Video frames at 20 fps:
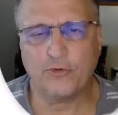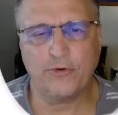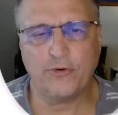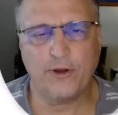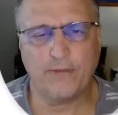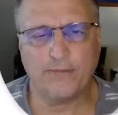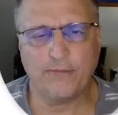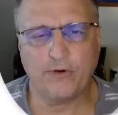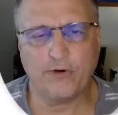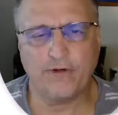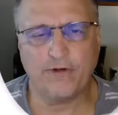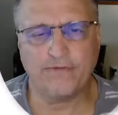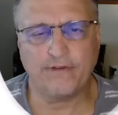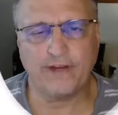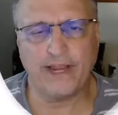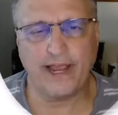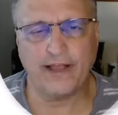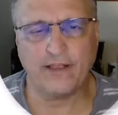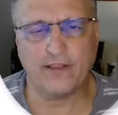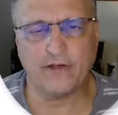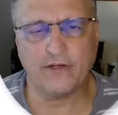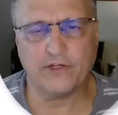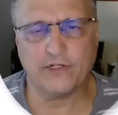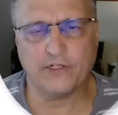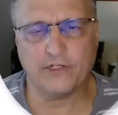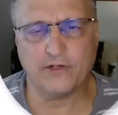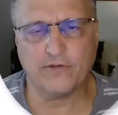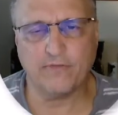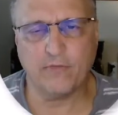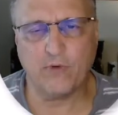number of
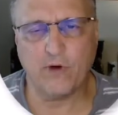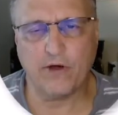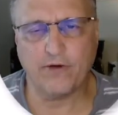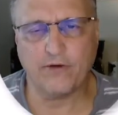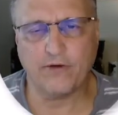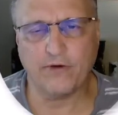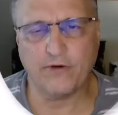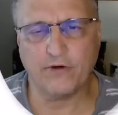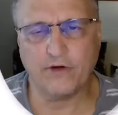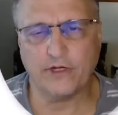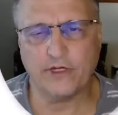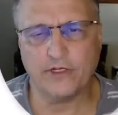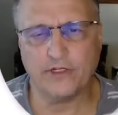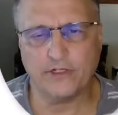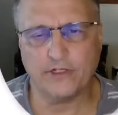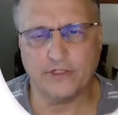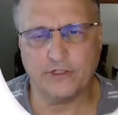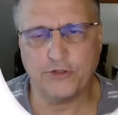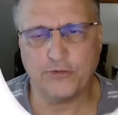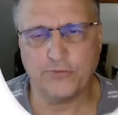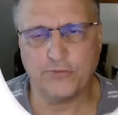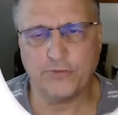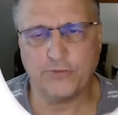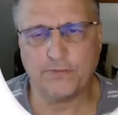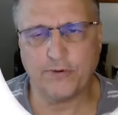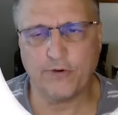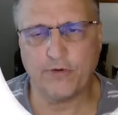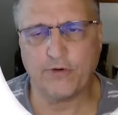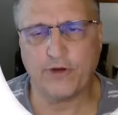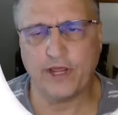gallons of water consumed
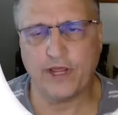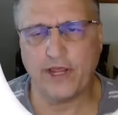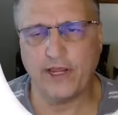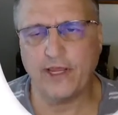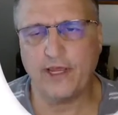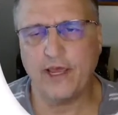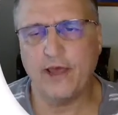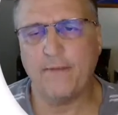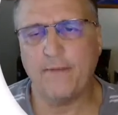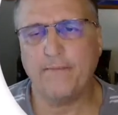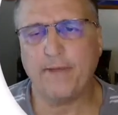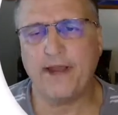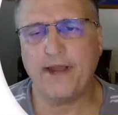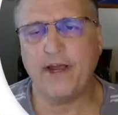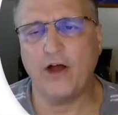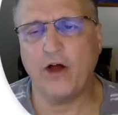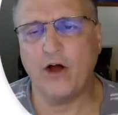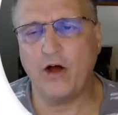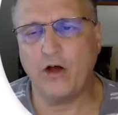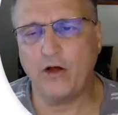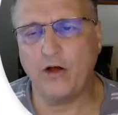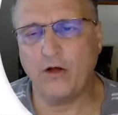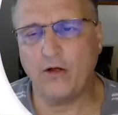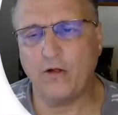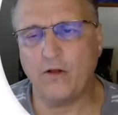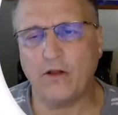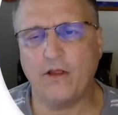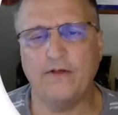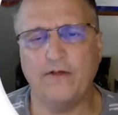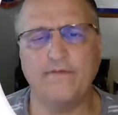per day by
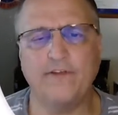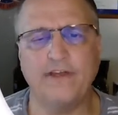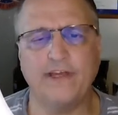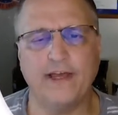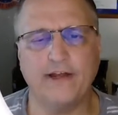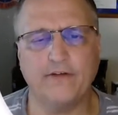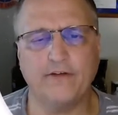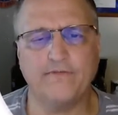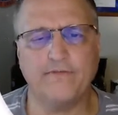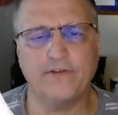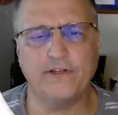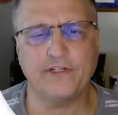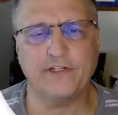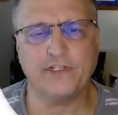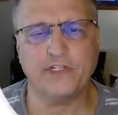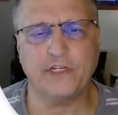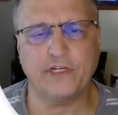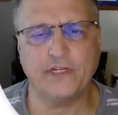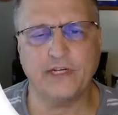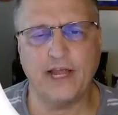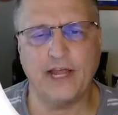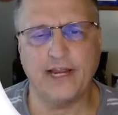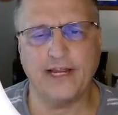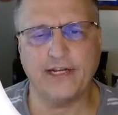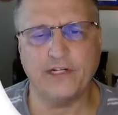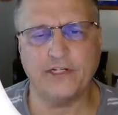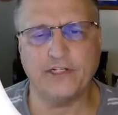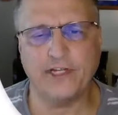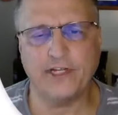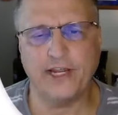all of the elephants,
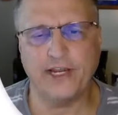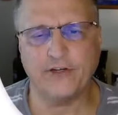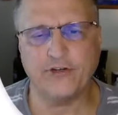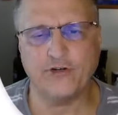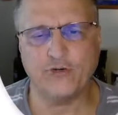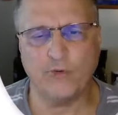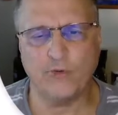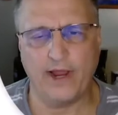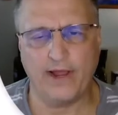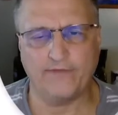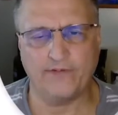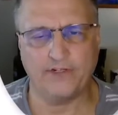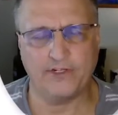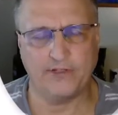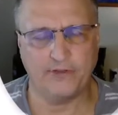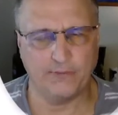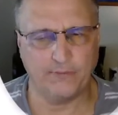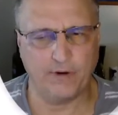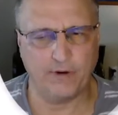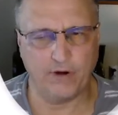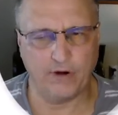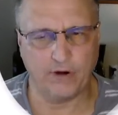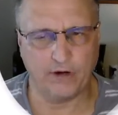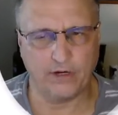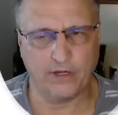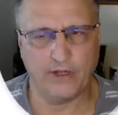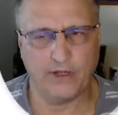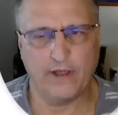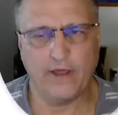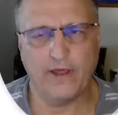lions, and giraffes in the
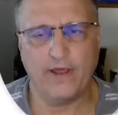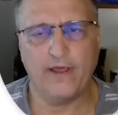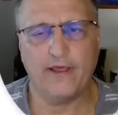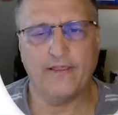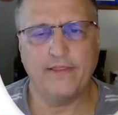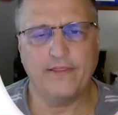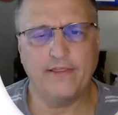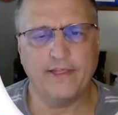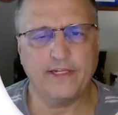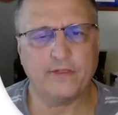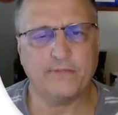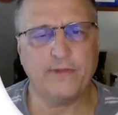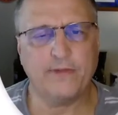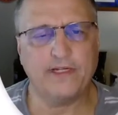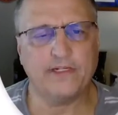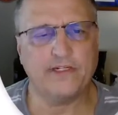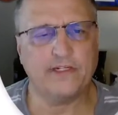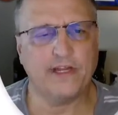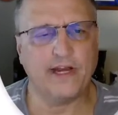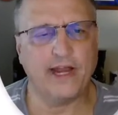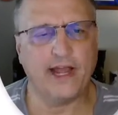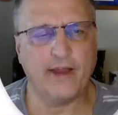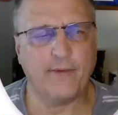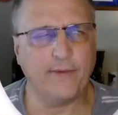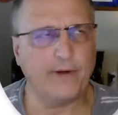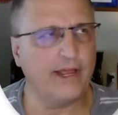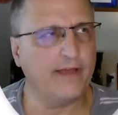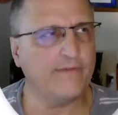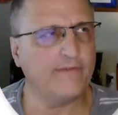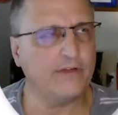park? This means that I
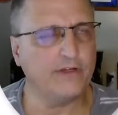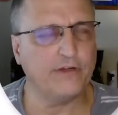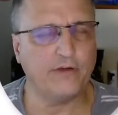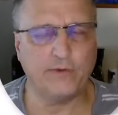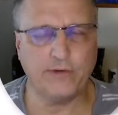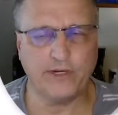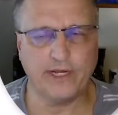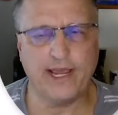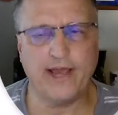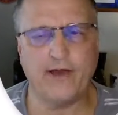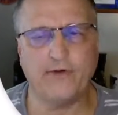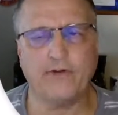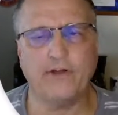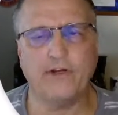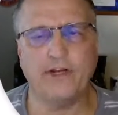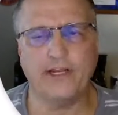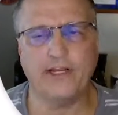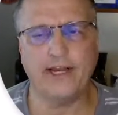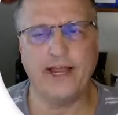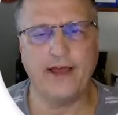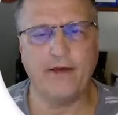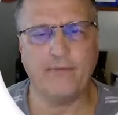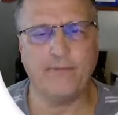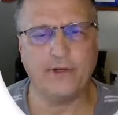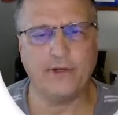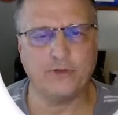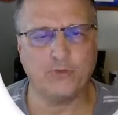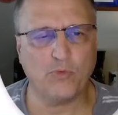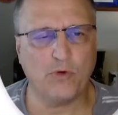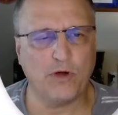would have to go and calculate how
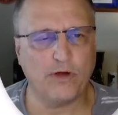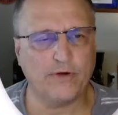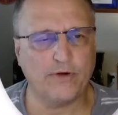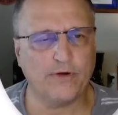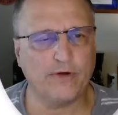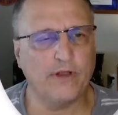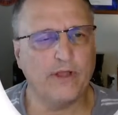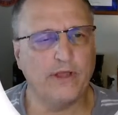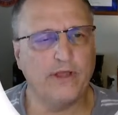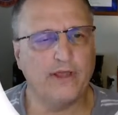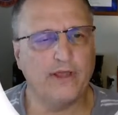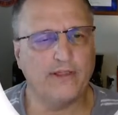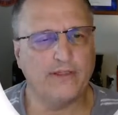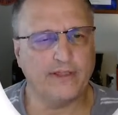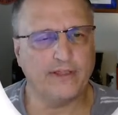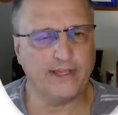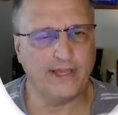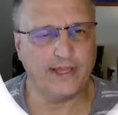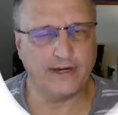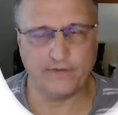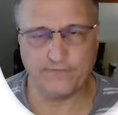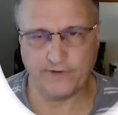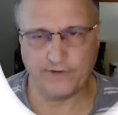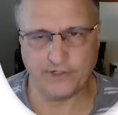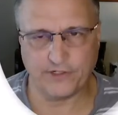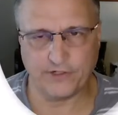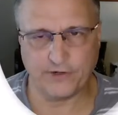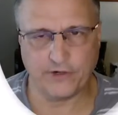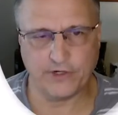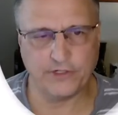much water the
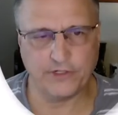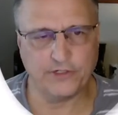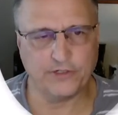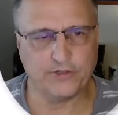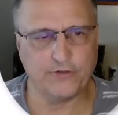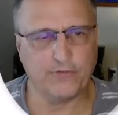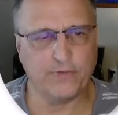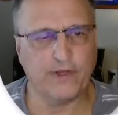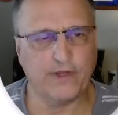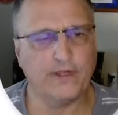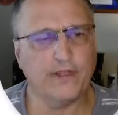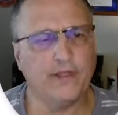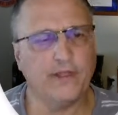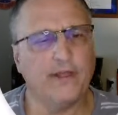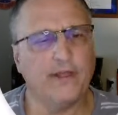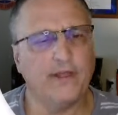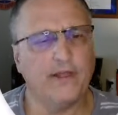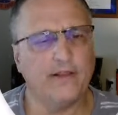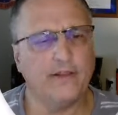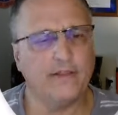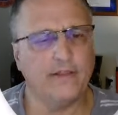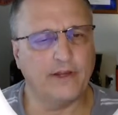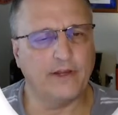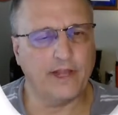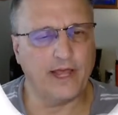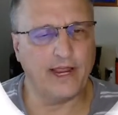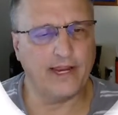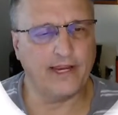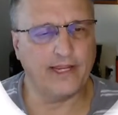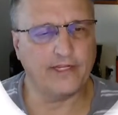elephants are consuming, the
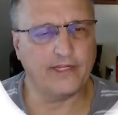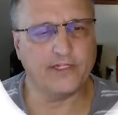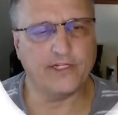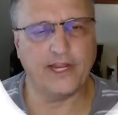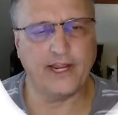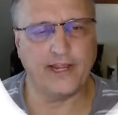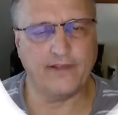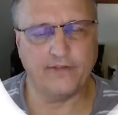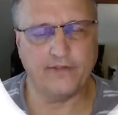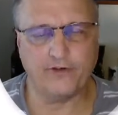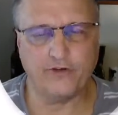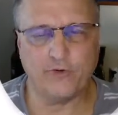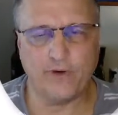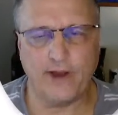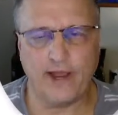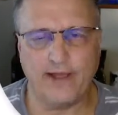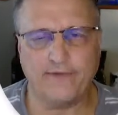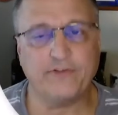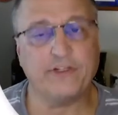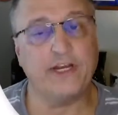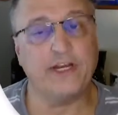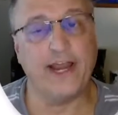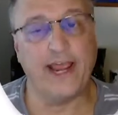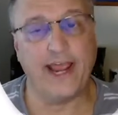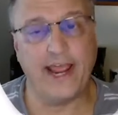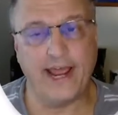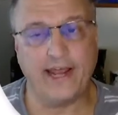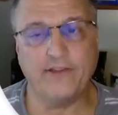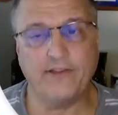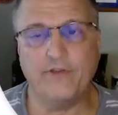lions, and the giraffes, and
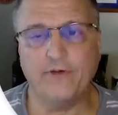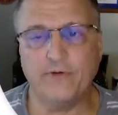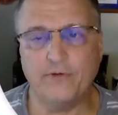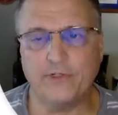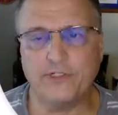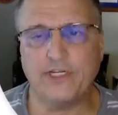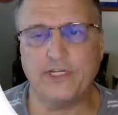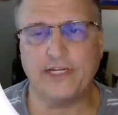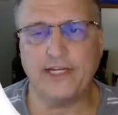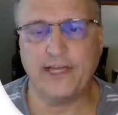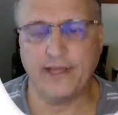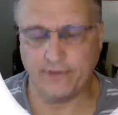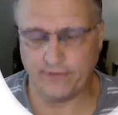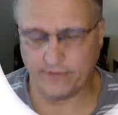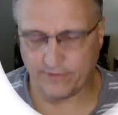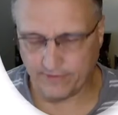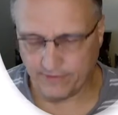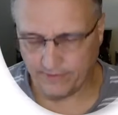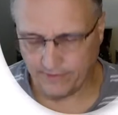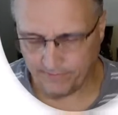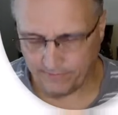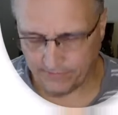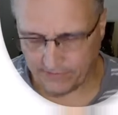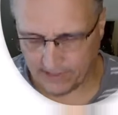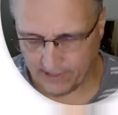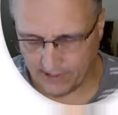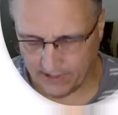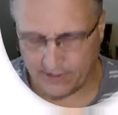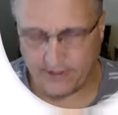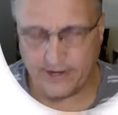add those together.
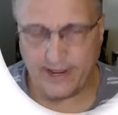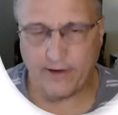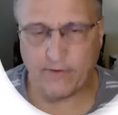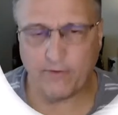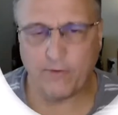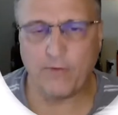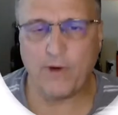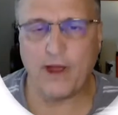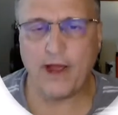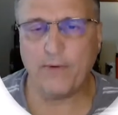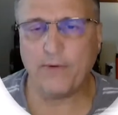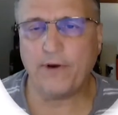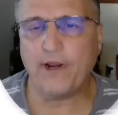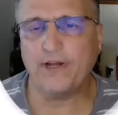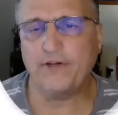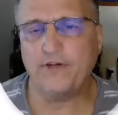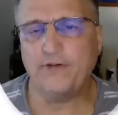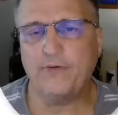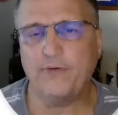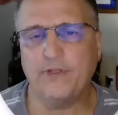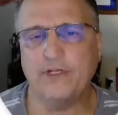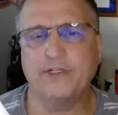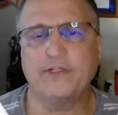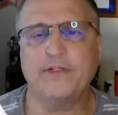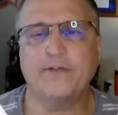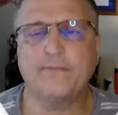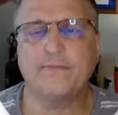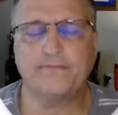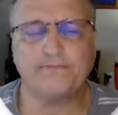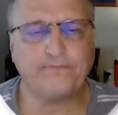Now, how would I do
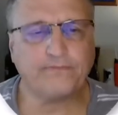this?